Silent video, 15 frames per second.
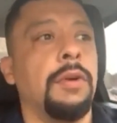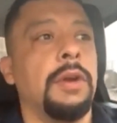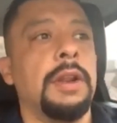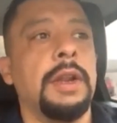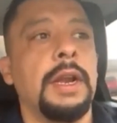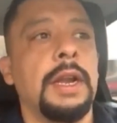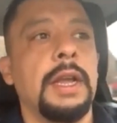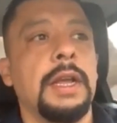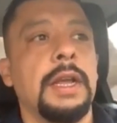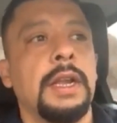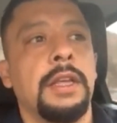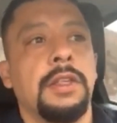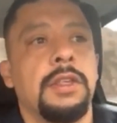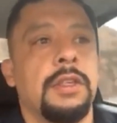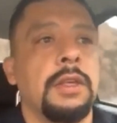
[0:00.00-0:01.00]
top of the
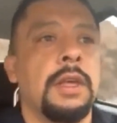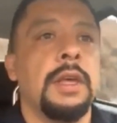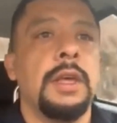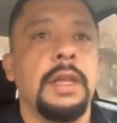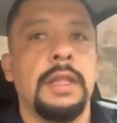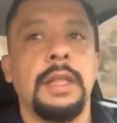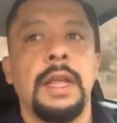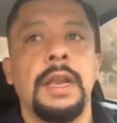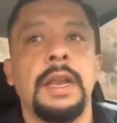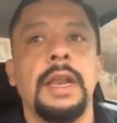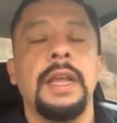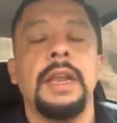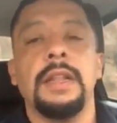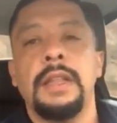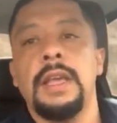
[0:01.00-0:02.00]
morning in English,
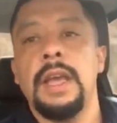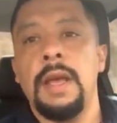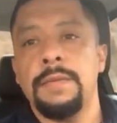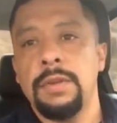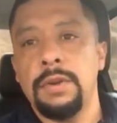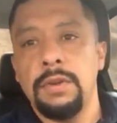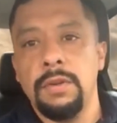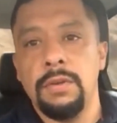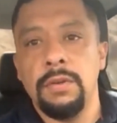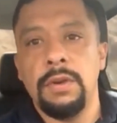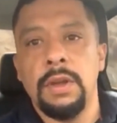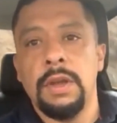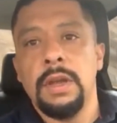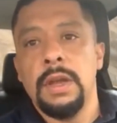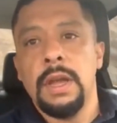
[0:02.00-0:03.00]
then late in the
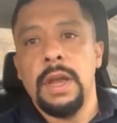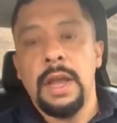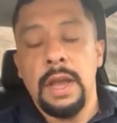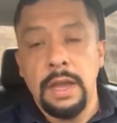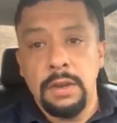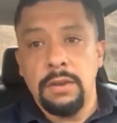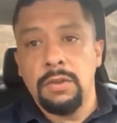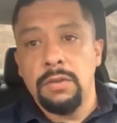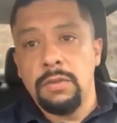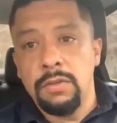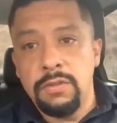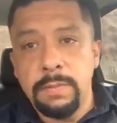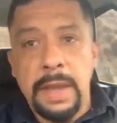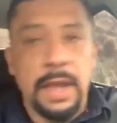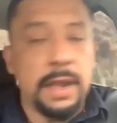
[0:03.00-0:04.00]
afternoon I do